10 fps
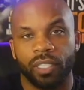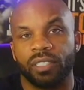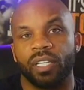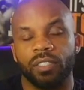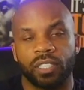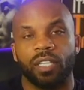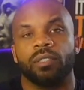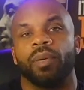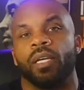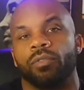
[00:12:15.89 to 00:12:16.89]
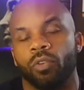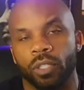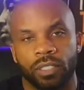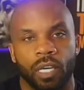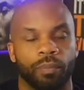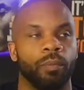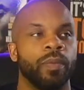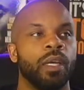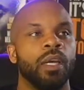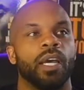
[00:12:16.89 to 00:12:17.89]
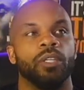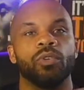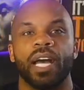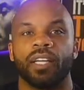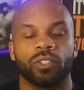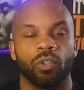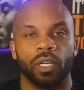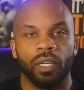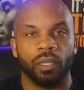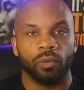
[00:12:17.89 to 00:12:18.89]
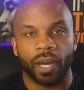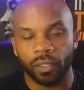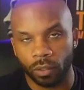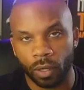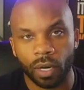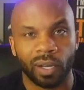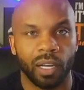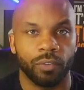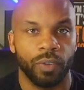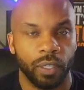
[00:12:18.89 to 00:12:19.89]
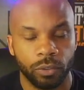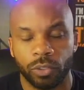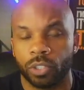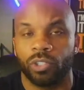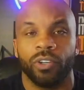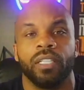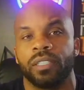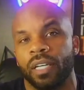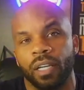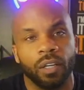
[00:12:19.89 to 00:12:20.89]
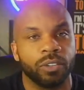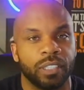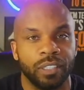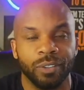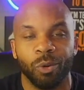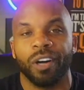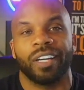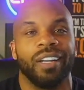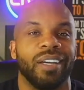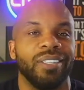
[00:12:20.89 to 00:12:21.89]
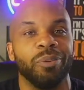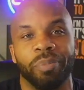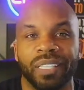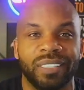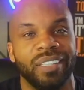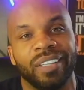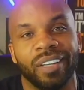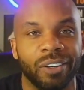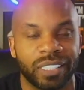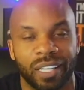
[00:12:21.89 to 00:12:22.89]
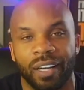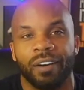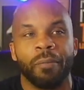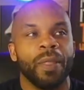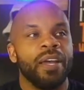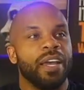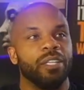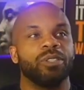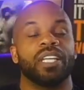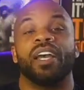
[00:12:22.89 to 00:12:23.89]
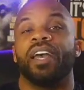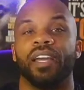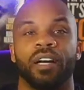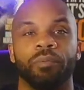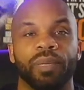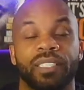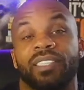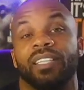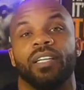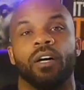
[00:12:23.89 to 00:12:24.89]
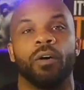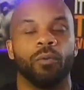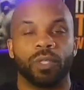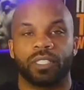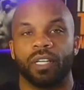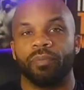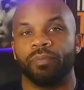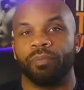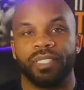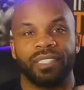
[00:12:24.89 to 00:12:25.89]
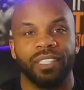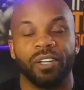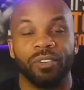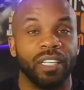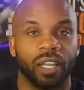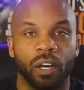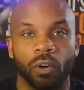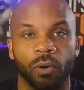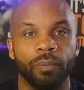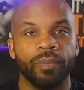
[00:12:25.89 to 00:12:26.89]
Let's take Chase Bank, for example. And you guys go in there, right? You're all confident. You just created your L L C. You walk in there, you big C E O style. And you say, hey, I'm a big C E O. What's up? Big C E O, need a loan.